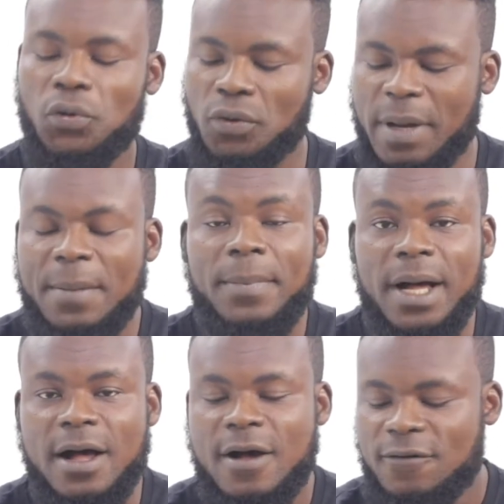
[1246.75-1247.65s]

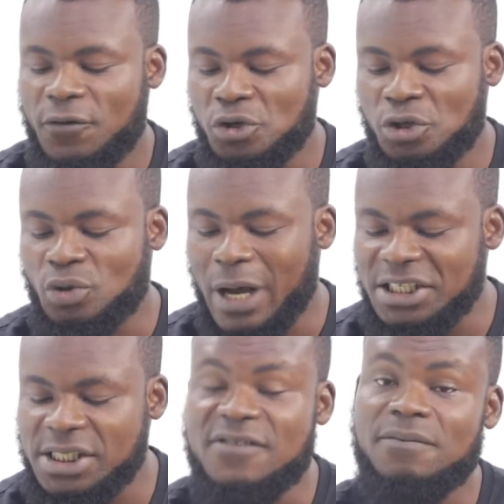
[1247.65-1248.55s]
Remember, for you to
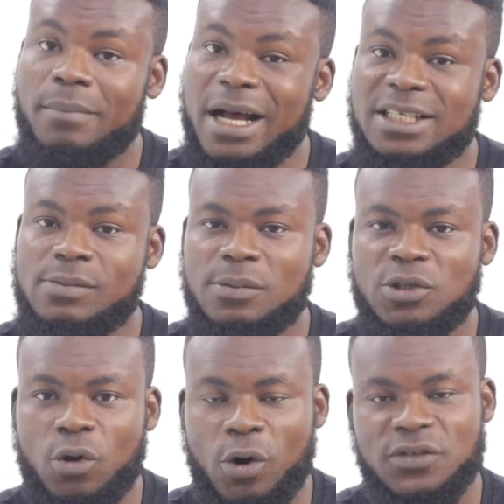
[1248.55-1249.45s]
achieve maximum
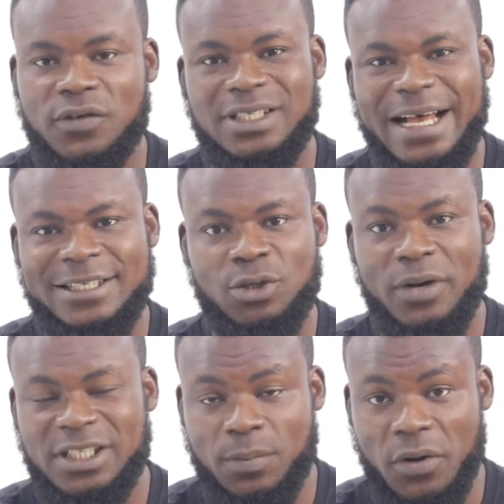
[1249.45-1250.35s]
scores for task
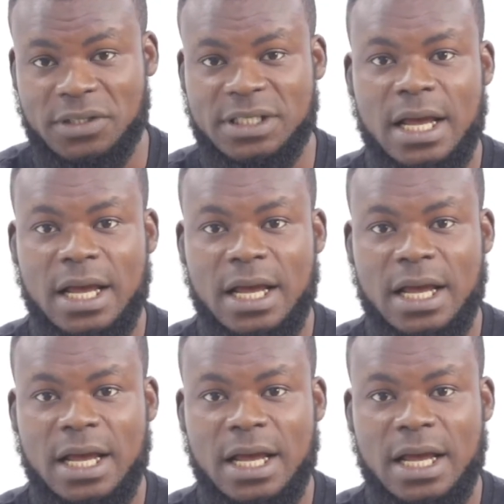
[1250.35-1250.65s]
response